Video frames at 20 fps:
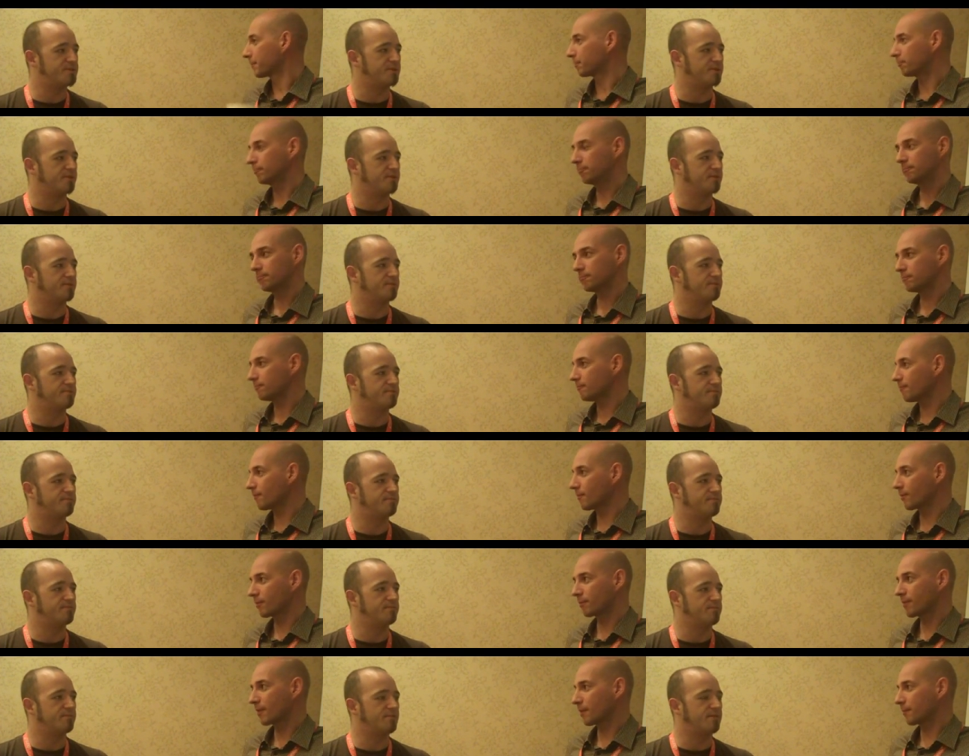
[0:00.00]
Speaker 1: to
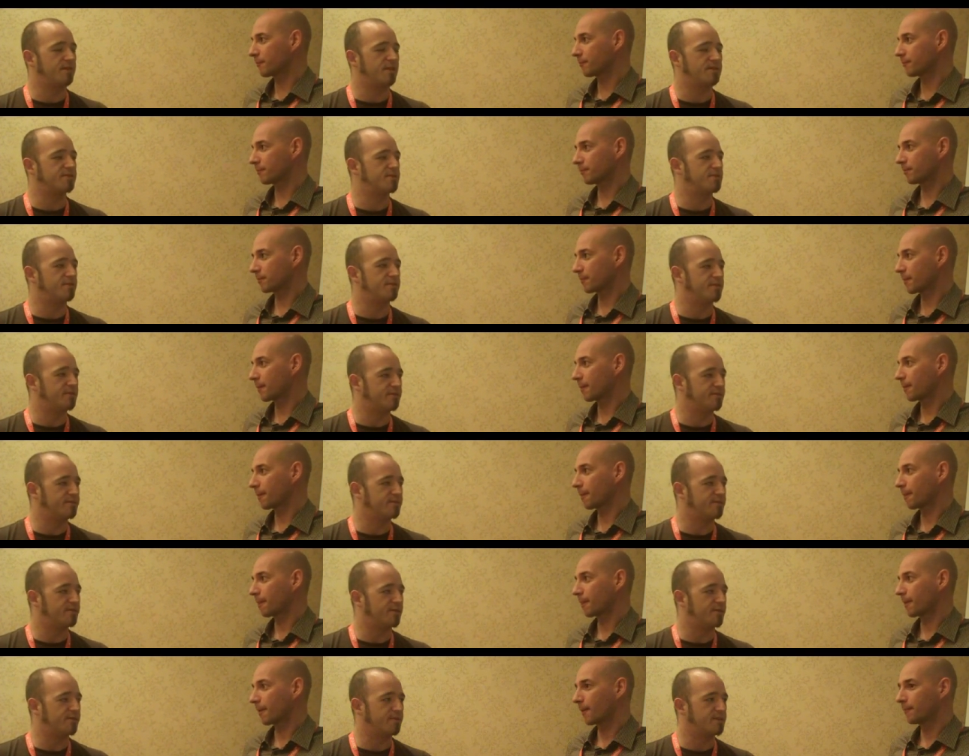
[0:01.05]
clutter and
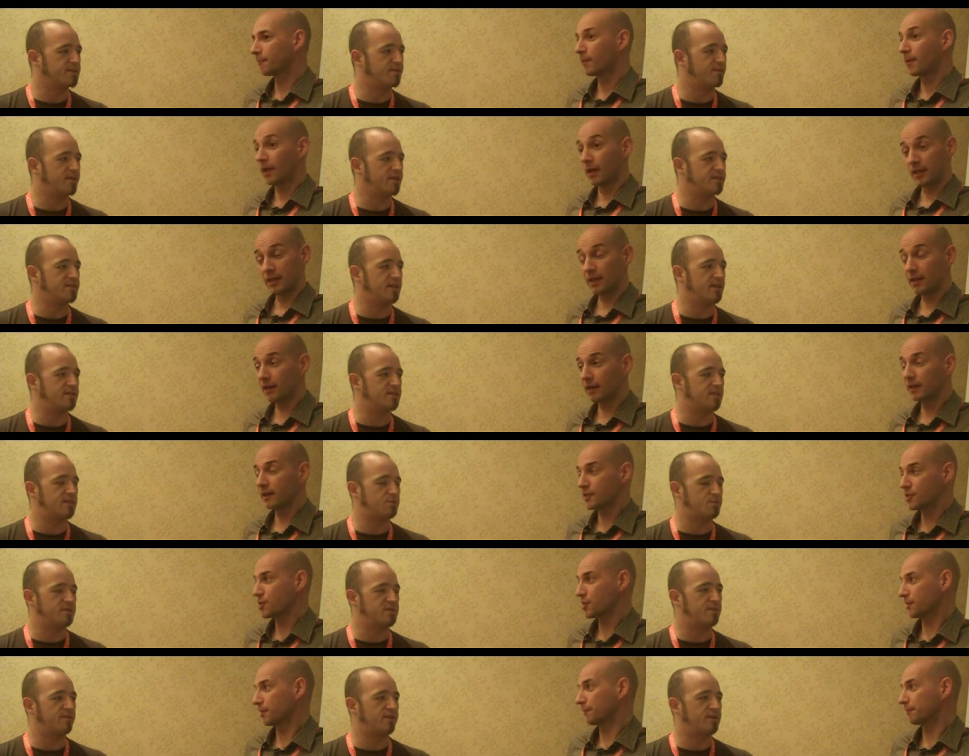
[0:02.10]
all the rest of it. Is, yeah, it, is it
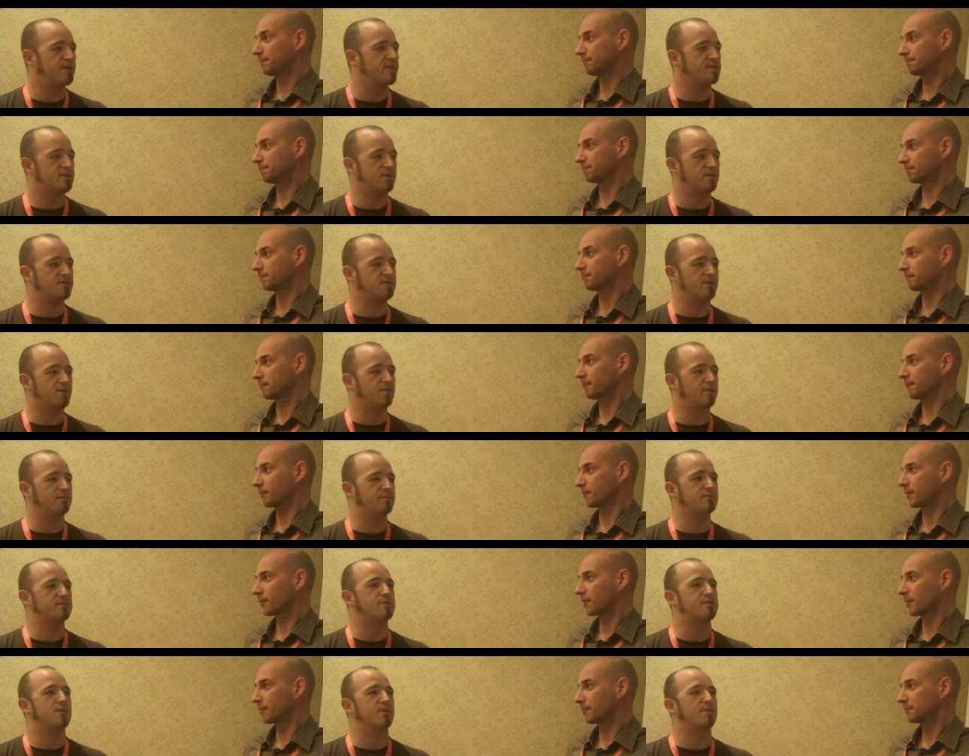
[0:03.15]
specific? Sure. So
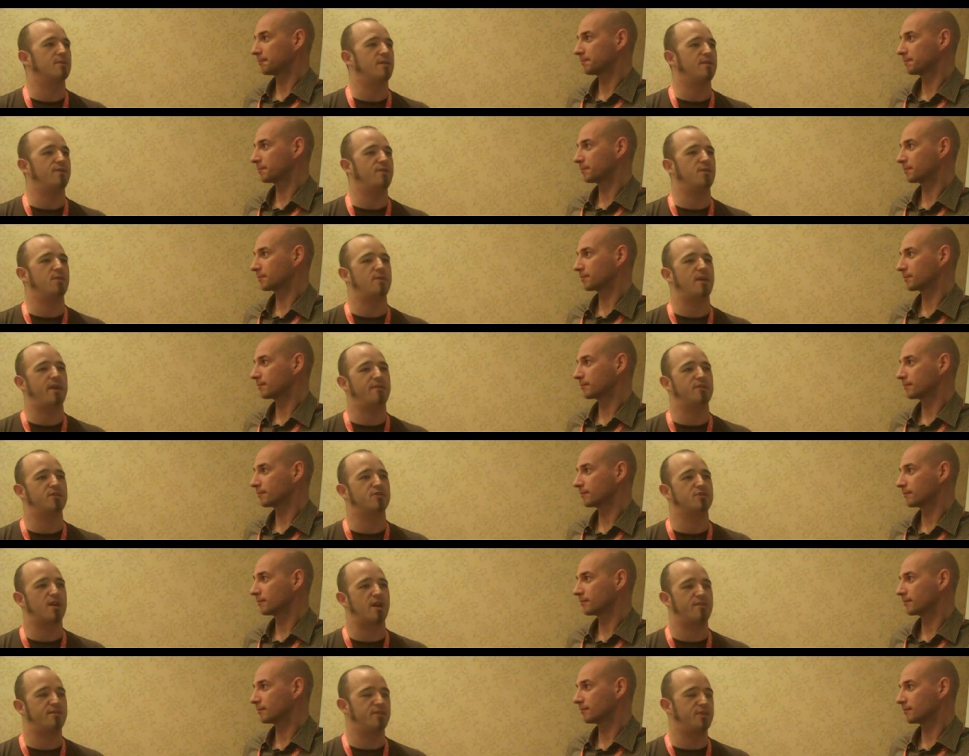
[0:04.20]
so so if you have a
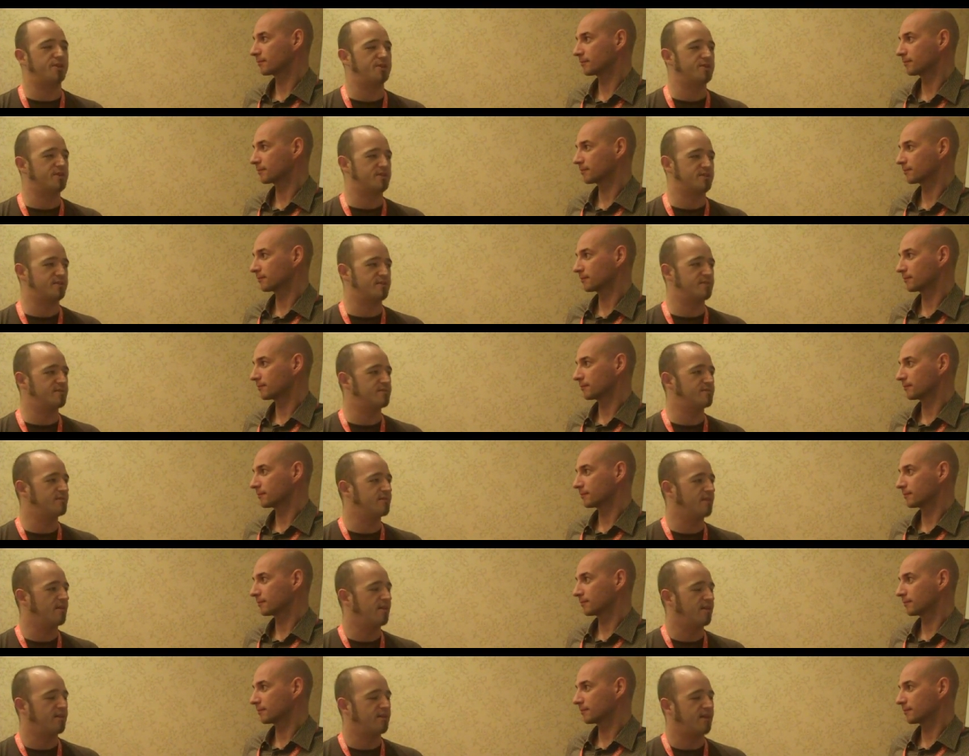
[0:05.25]
driver that doesn't
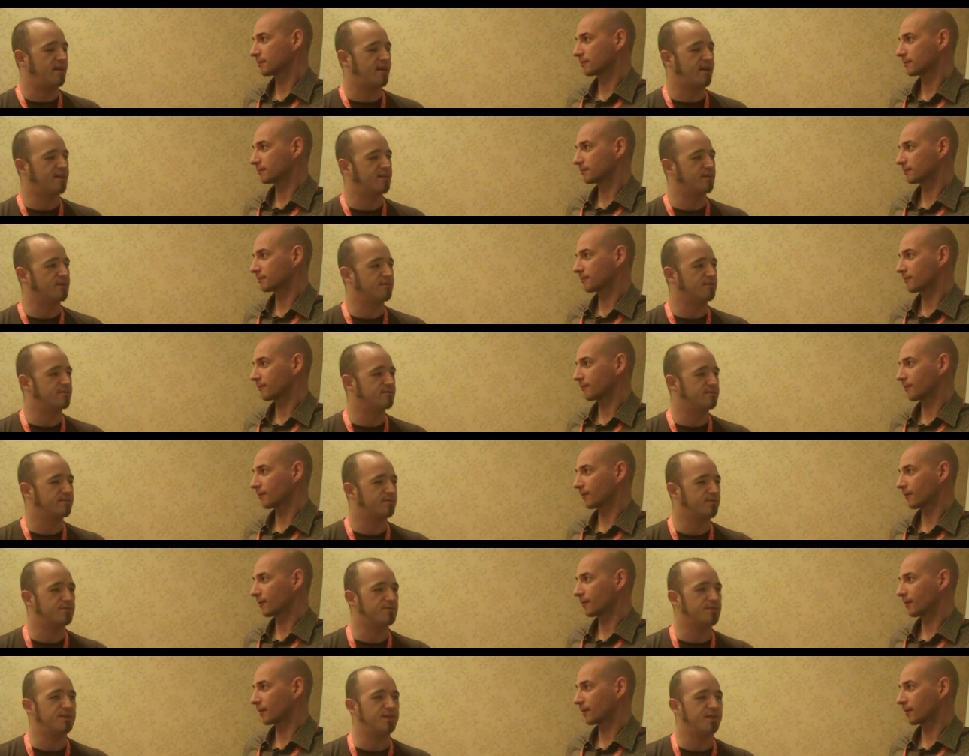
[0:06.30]
handle
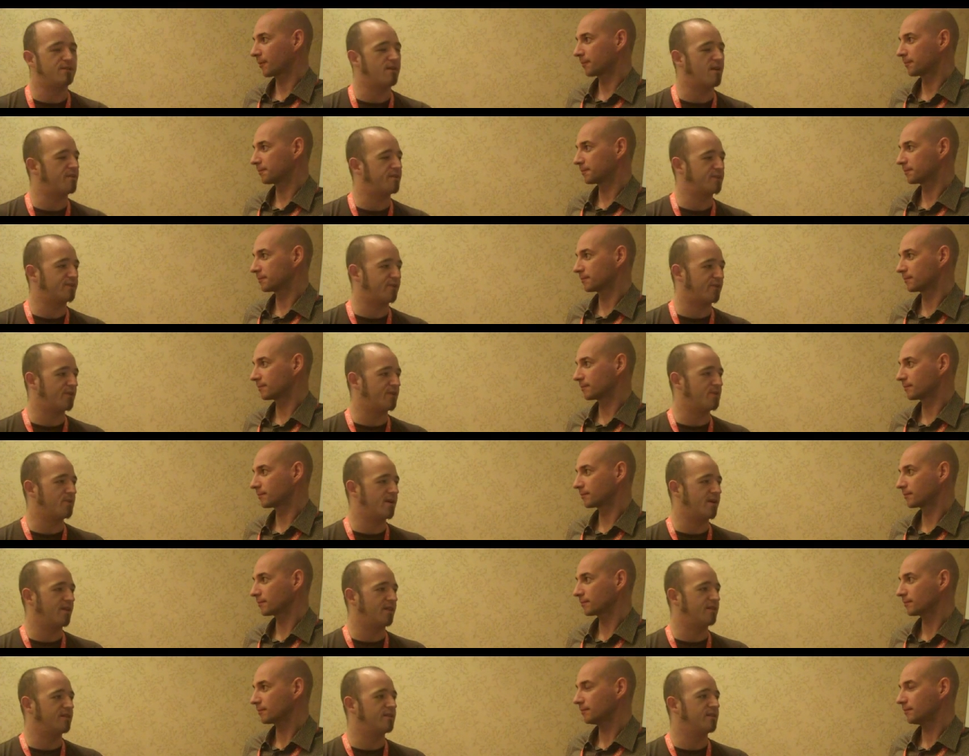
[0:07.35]
3D graphics very
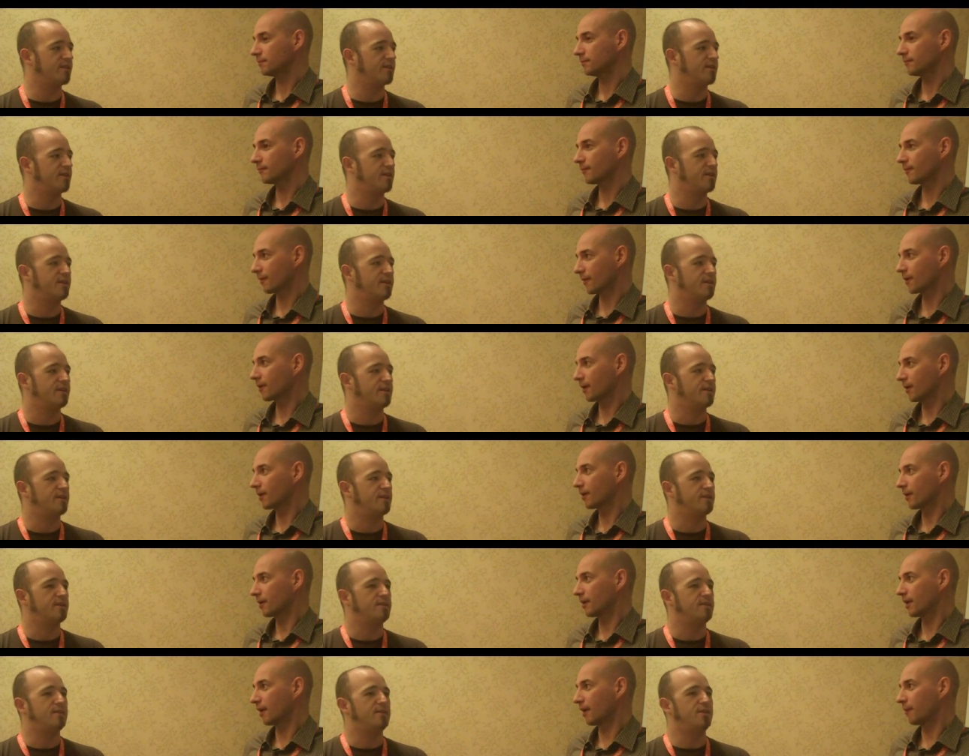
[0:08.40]
well,
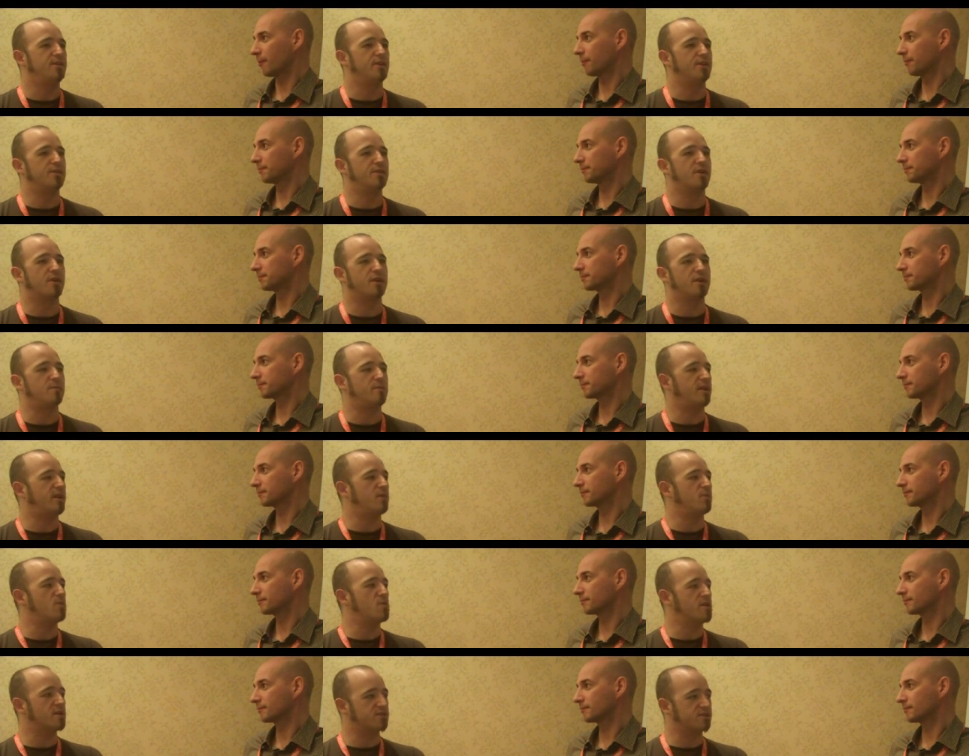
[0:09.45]
yeah. you're not going to be
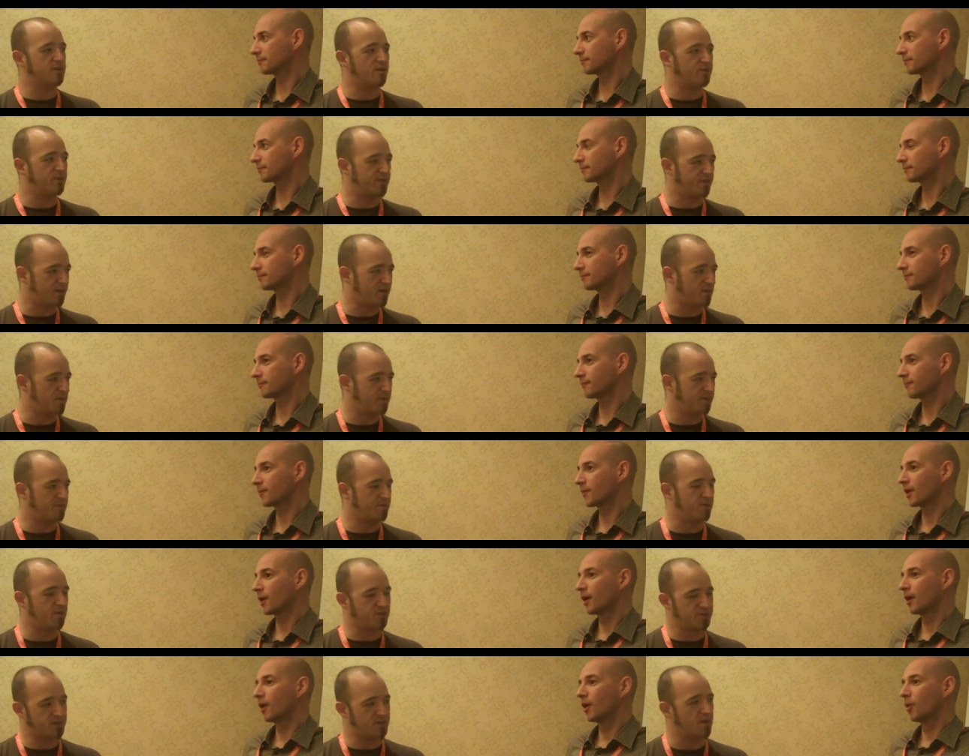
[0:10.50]
any worse off with with the
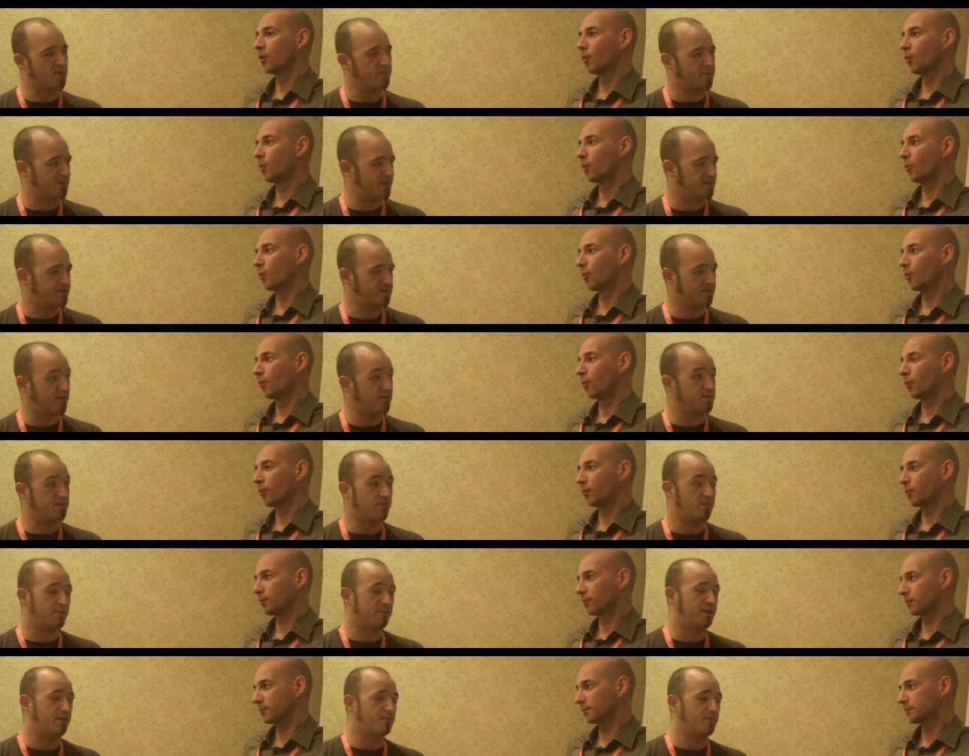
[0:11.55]
port to Compiz. You're actually probably